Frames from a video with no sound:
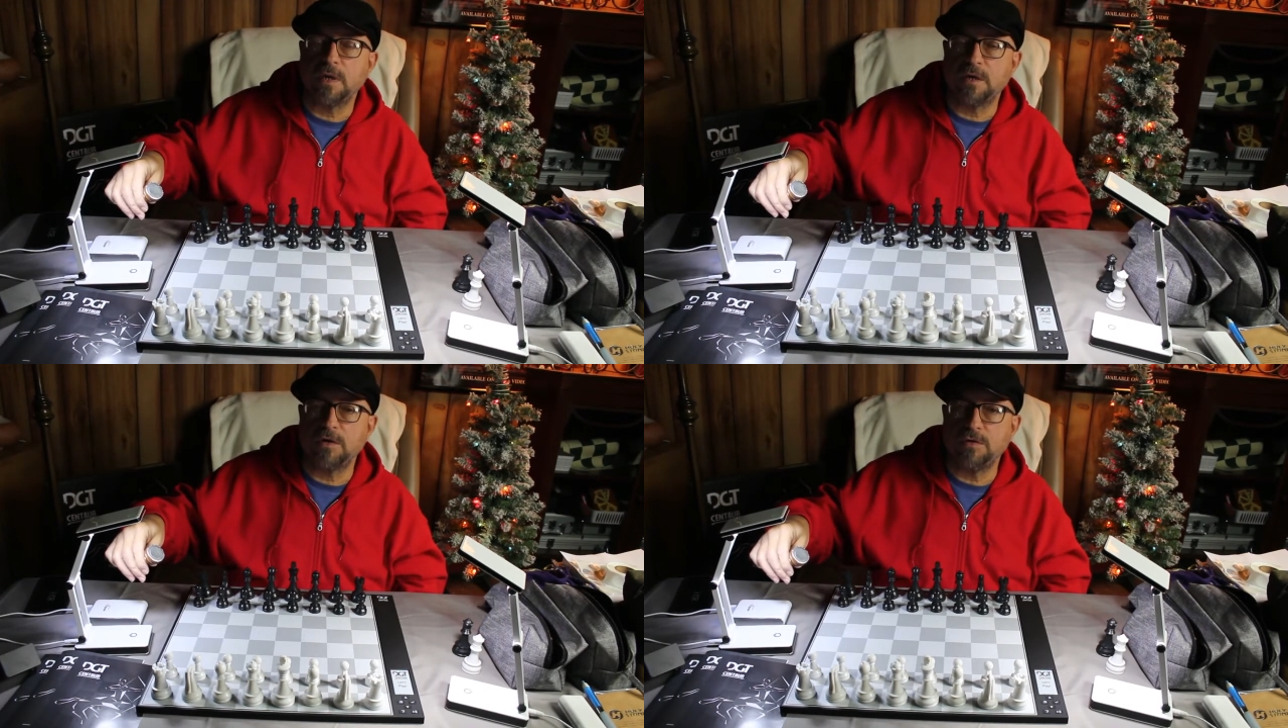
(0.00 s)

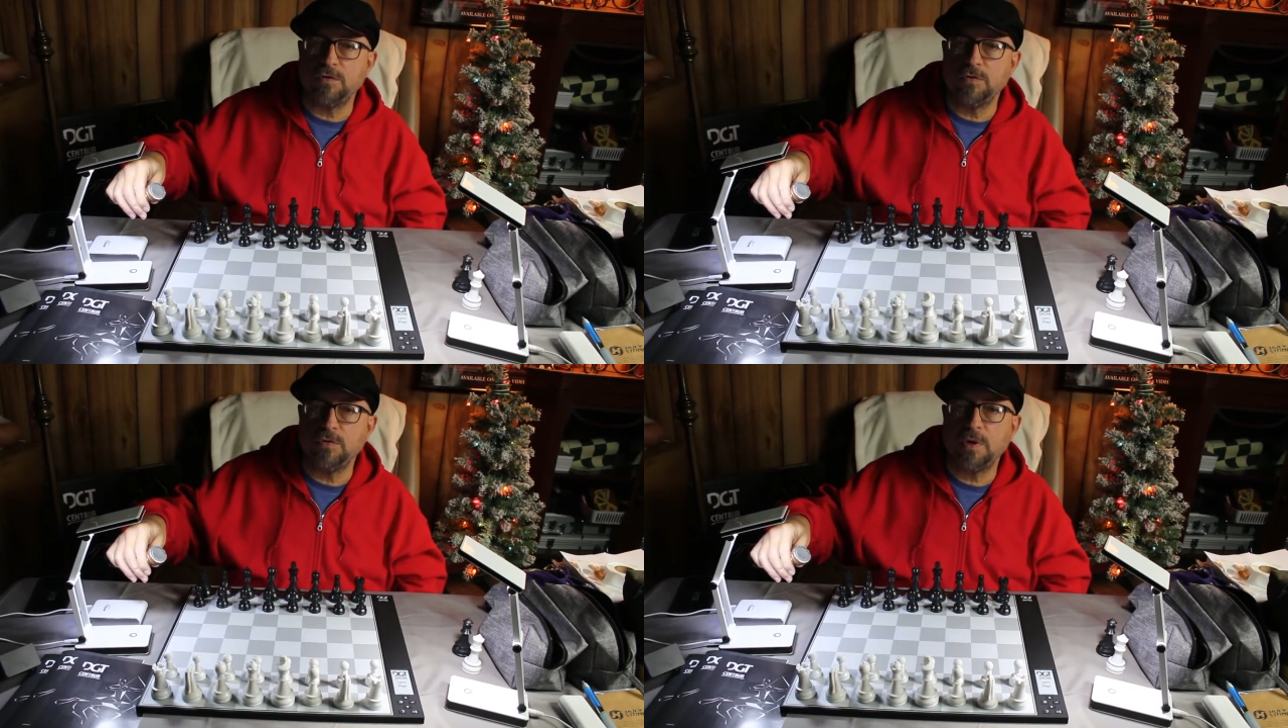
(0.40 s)
and
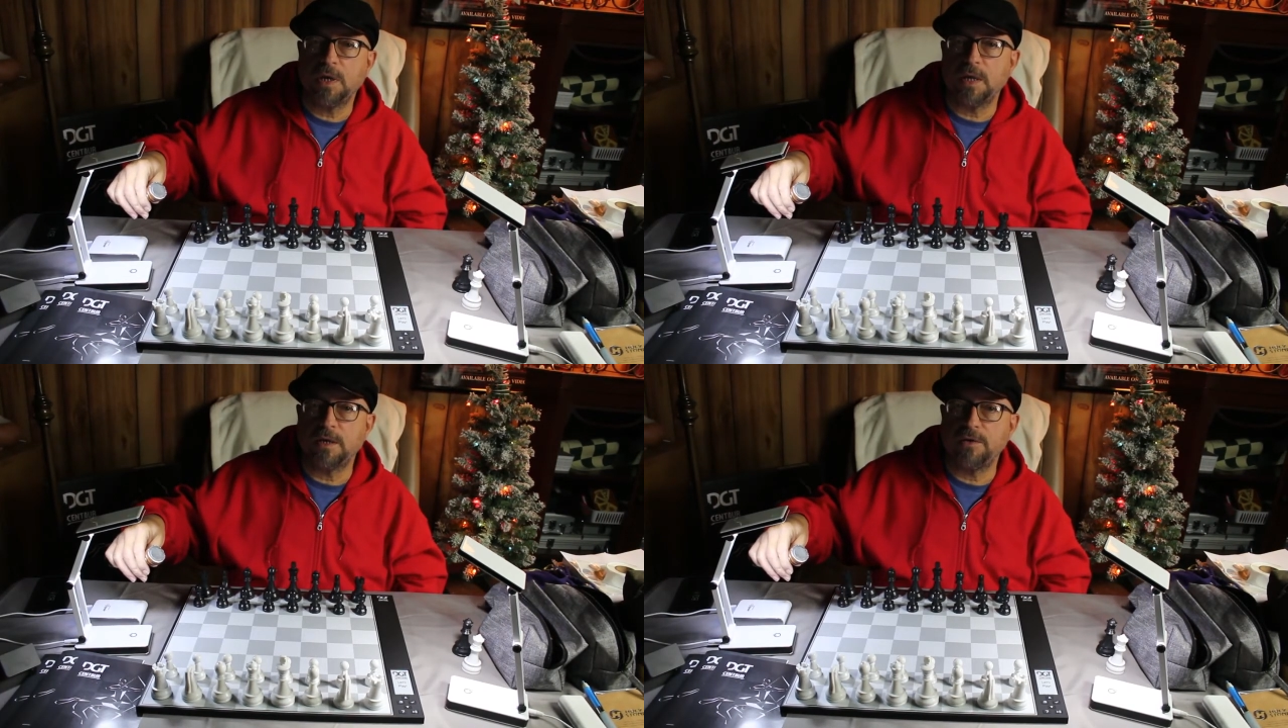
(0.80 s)
glue
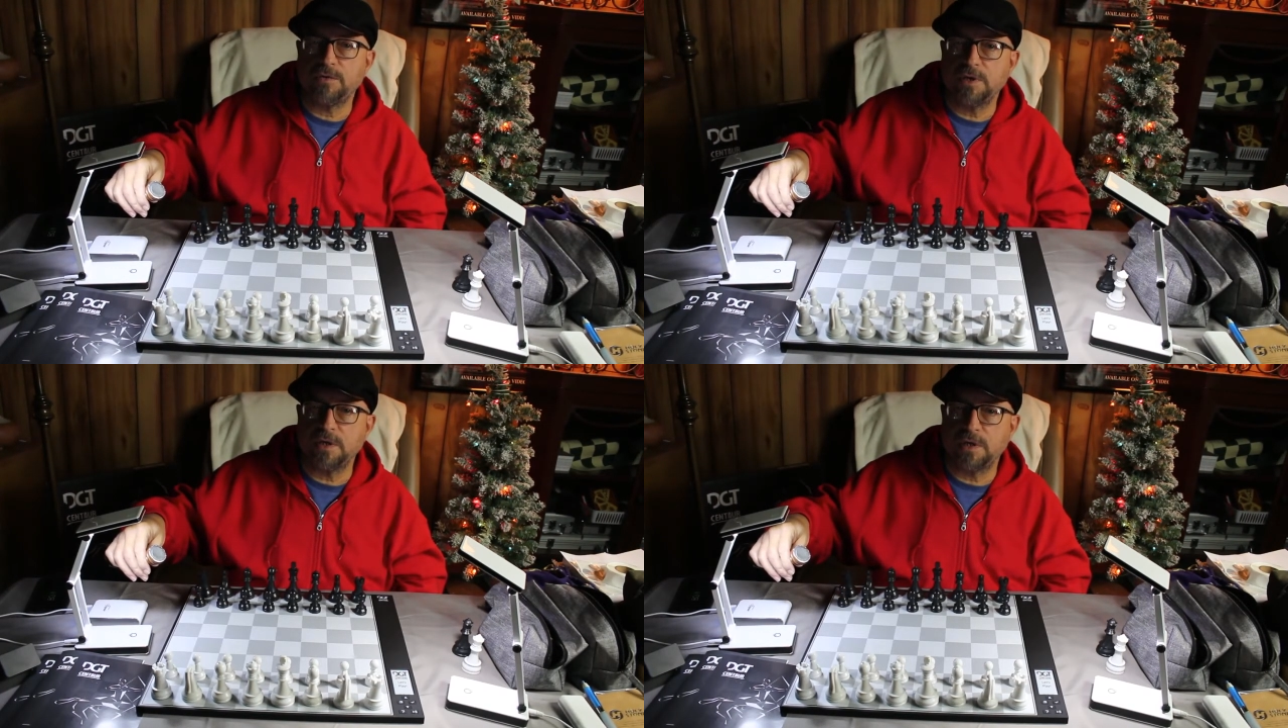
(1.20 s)
and a
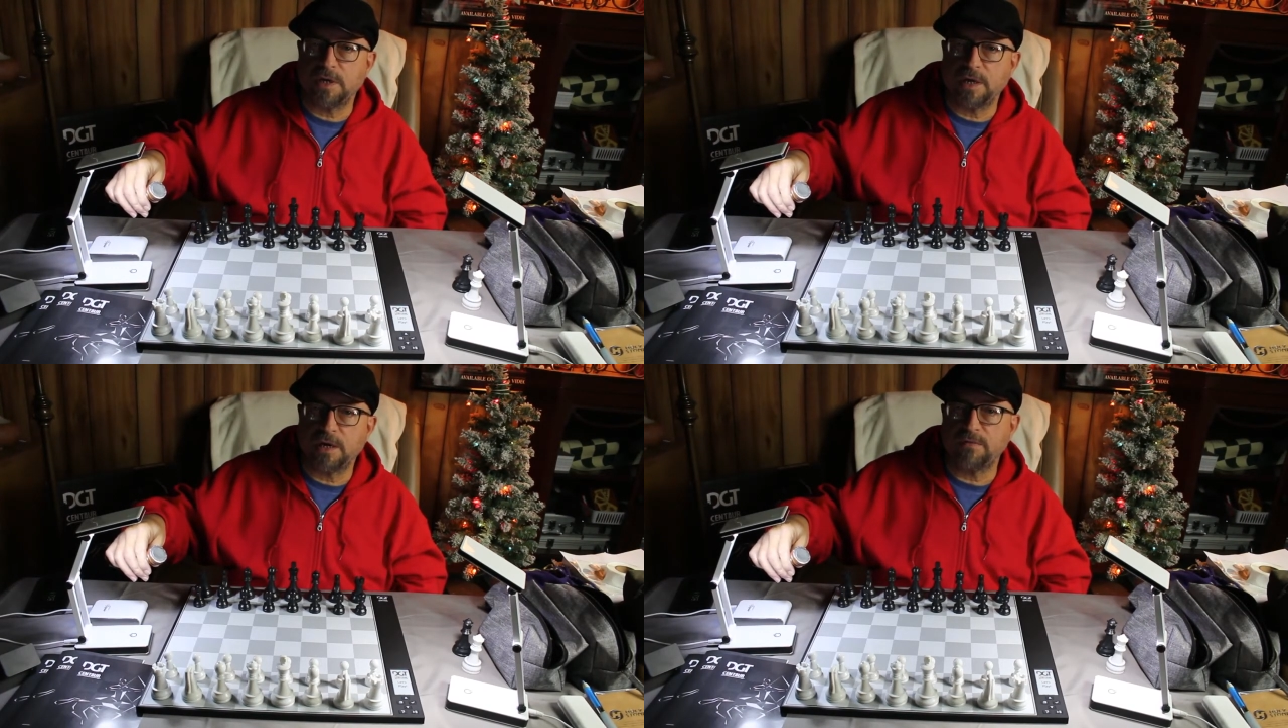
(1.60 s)
utility
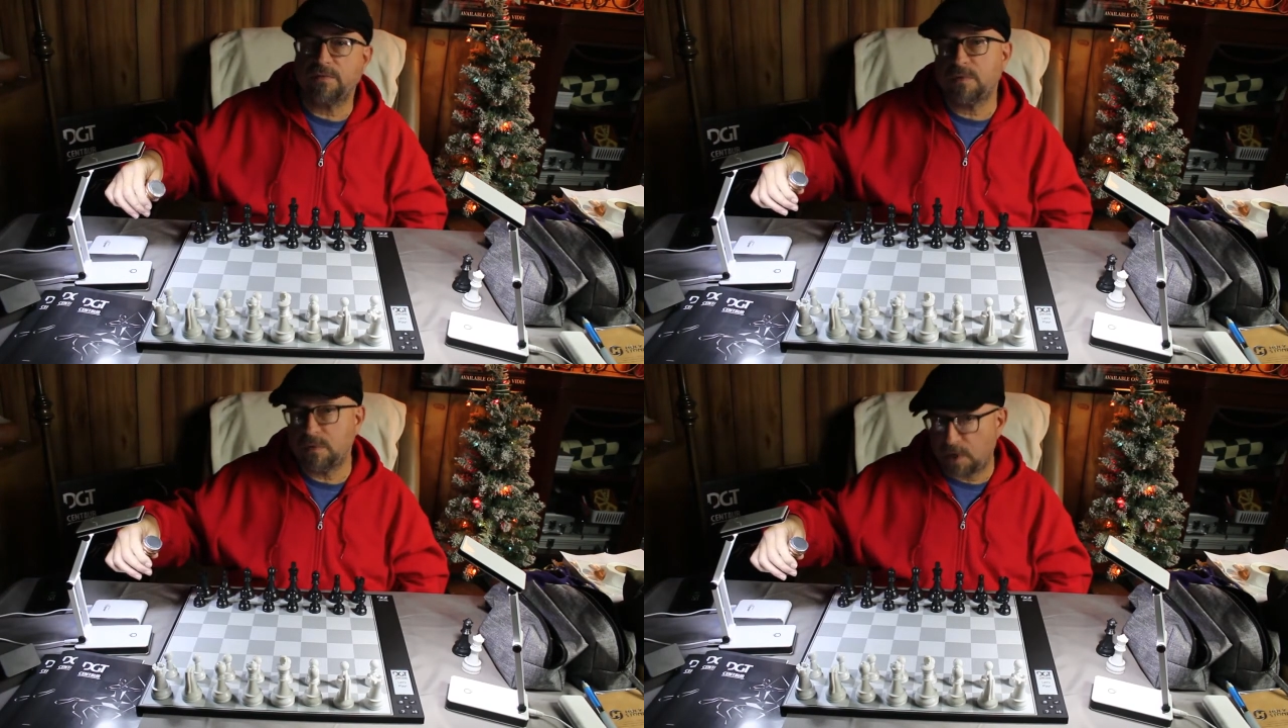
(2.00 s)
knife
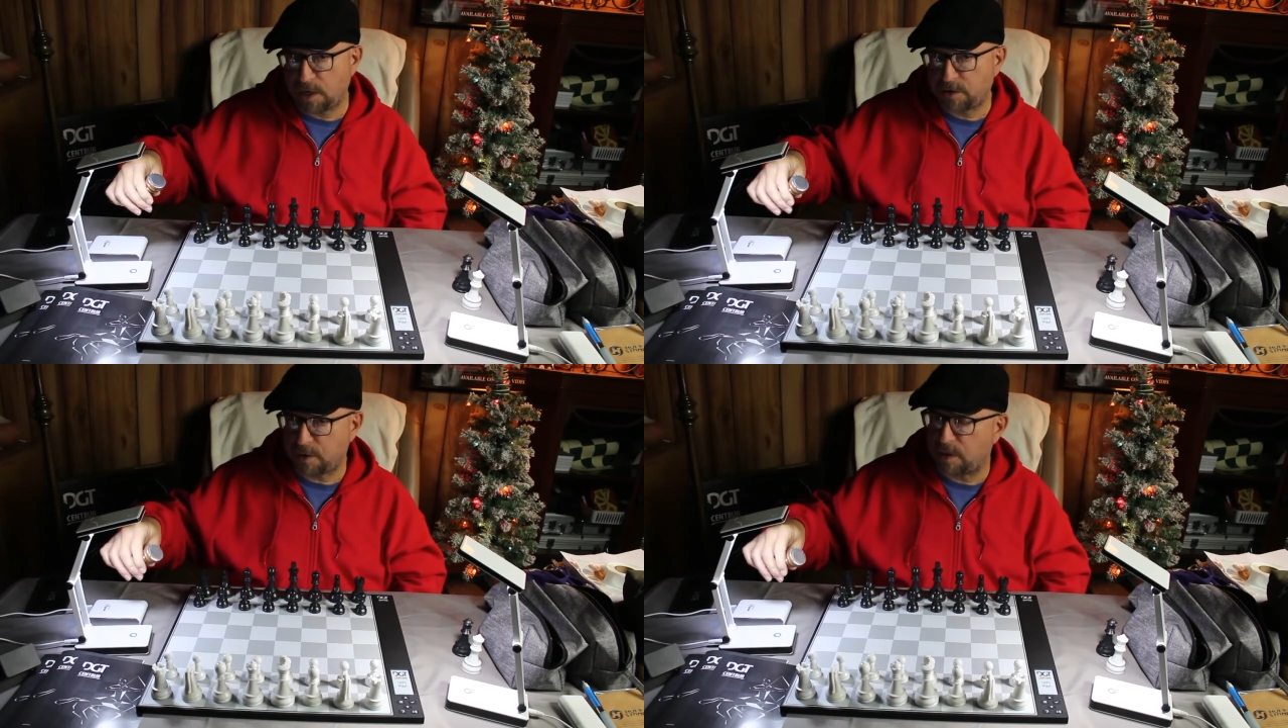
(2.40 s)
I
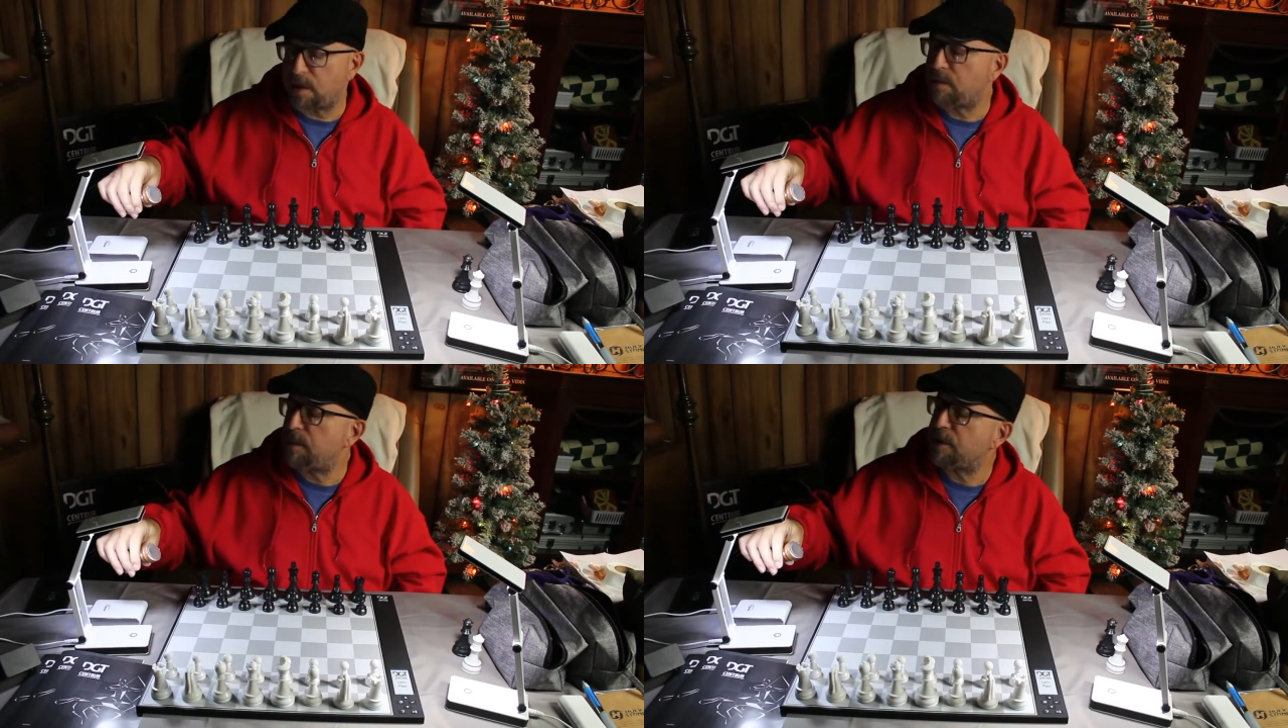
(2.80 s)
tried
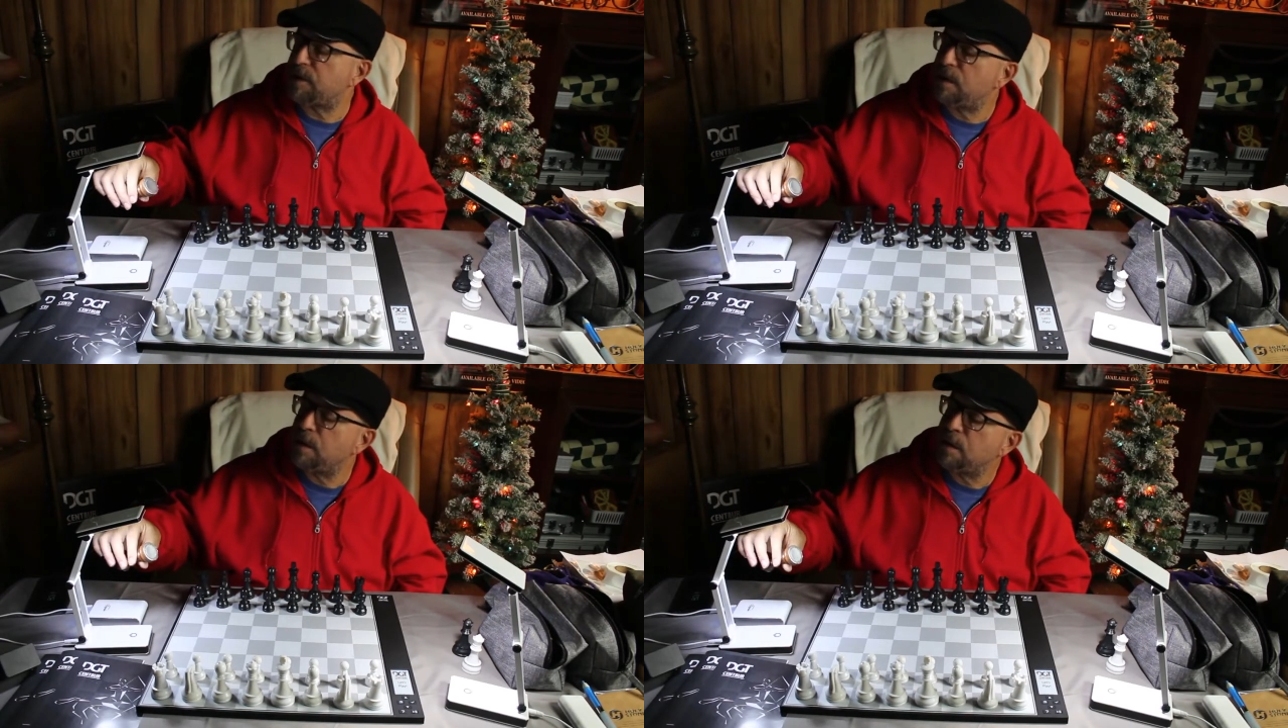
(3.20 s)
that
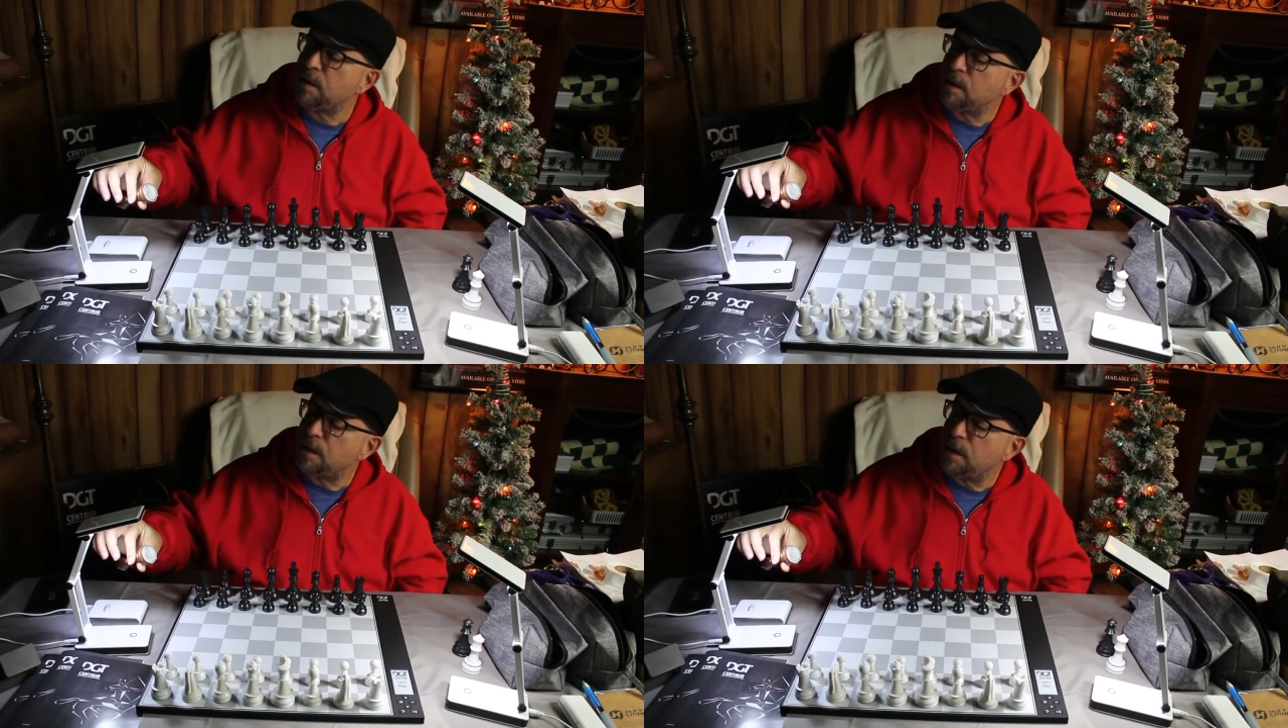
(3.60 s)
method
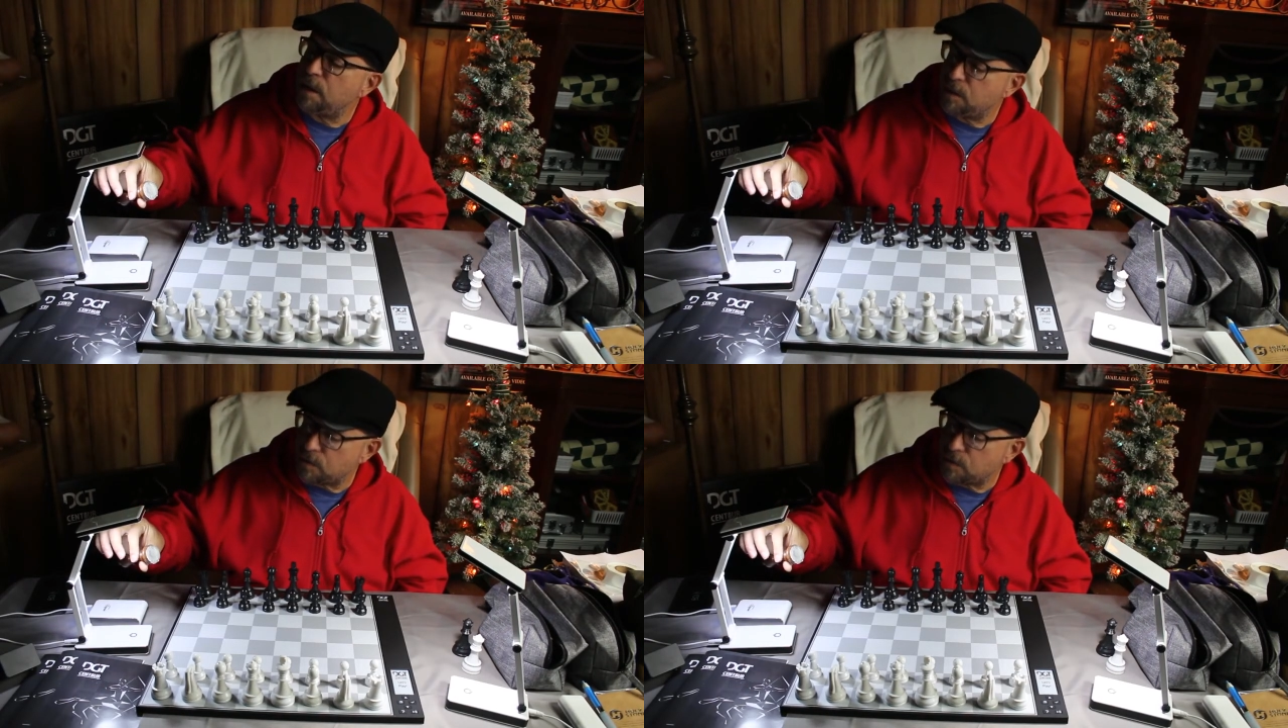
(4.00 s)
and it